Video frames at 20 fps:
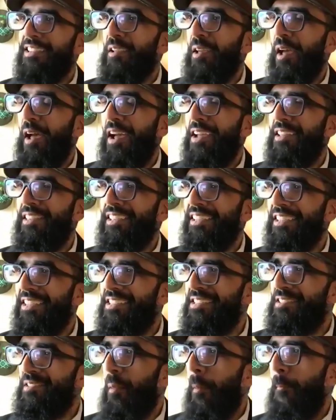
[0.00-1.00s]
I think
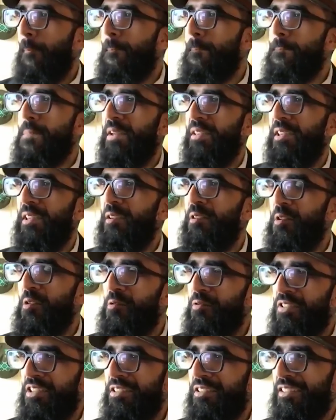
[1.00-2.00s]

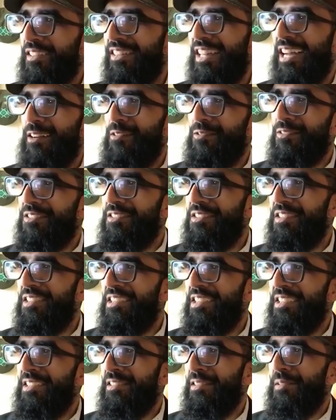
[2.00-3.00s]
COVID clouds
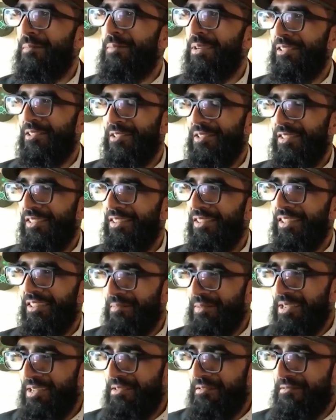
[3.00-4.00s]
the picture a little bit.